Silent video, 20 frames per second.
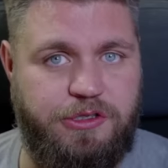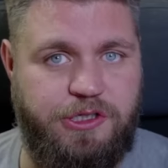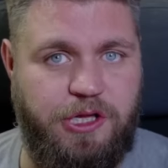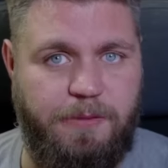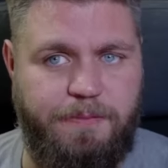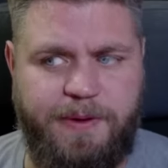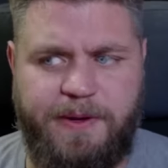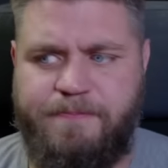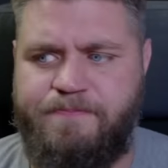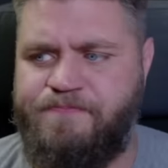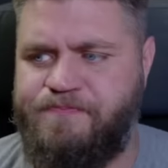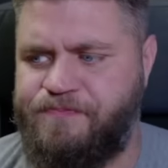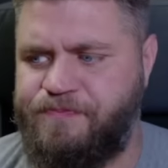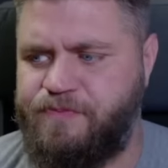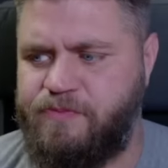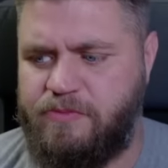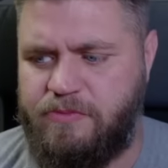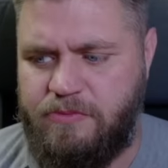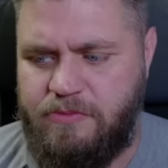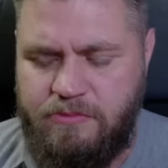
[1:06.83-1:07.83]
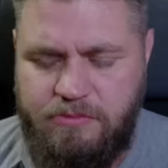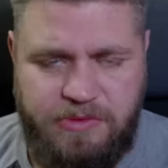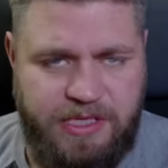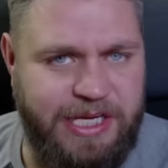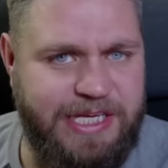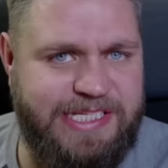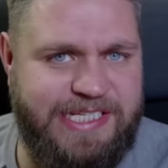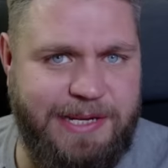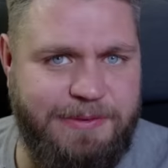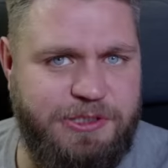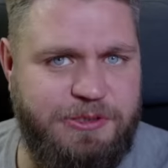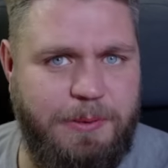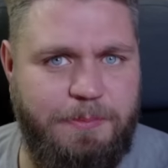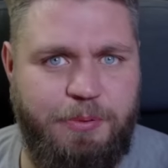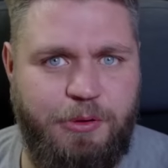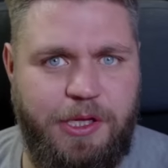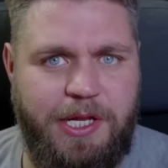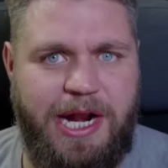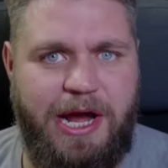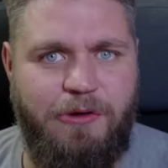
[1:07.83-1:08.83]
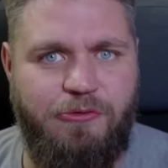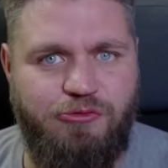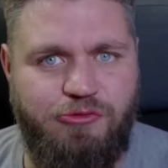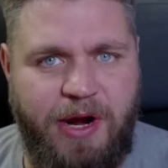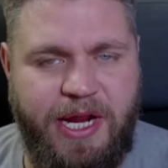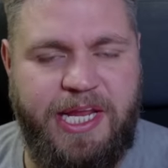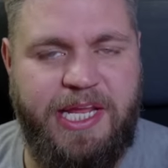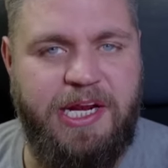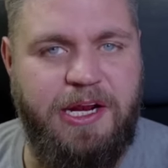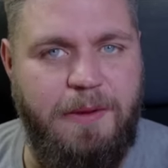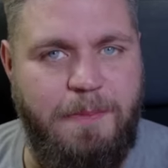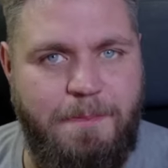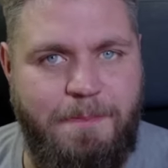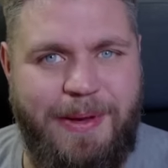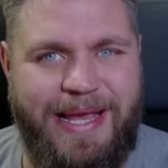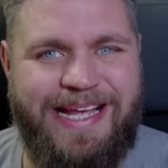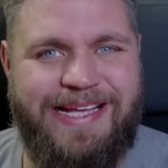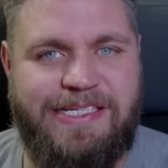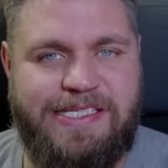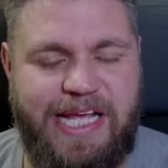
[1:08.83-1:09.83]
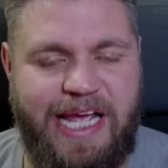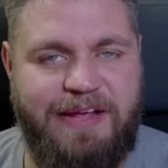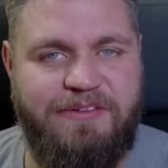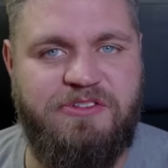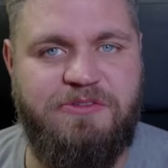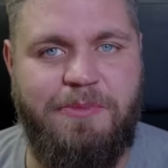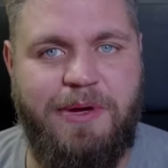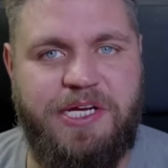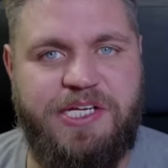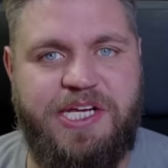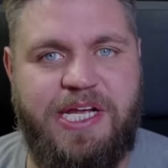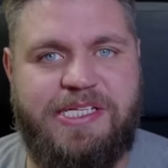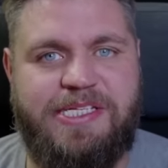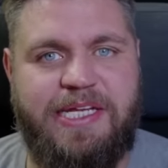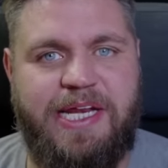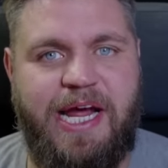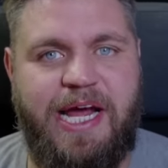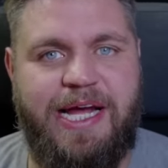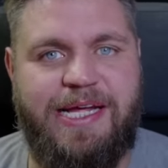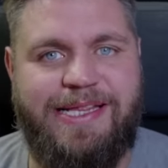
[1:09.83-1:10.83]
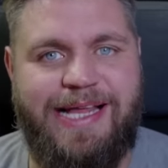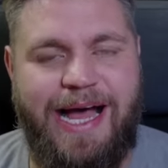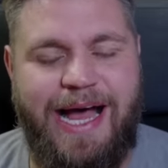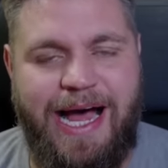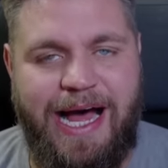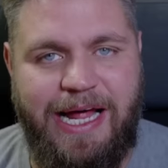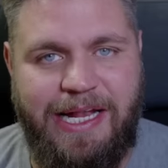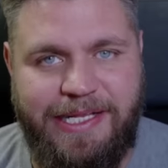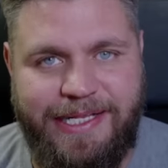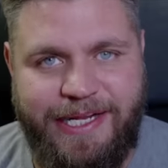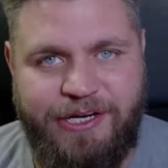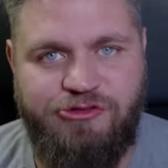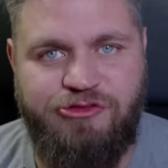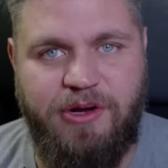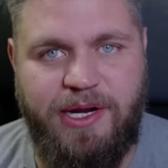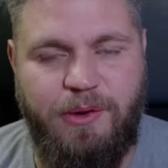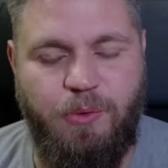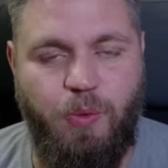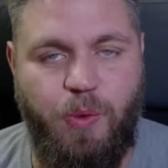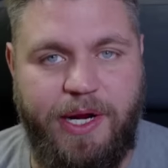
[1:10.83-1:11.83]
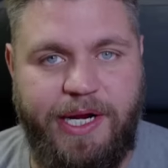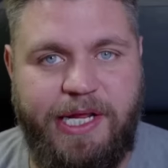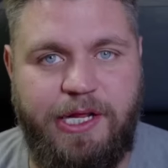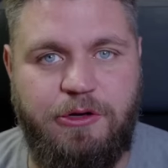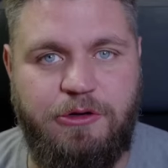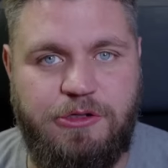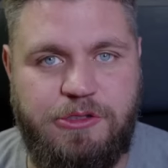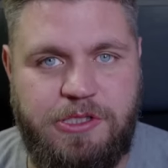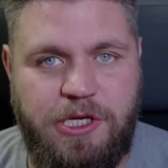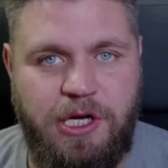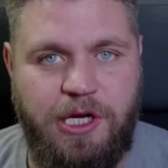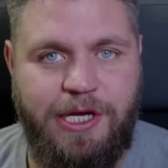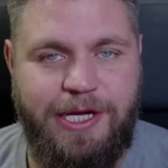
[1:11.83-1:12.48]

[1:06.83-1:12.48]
stopping. He seems to be pulling out regular big saves for Manchester United that are literally winning us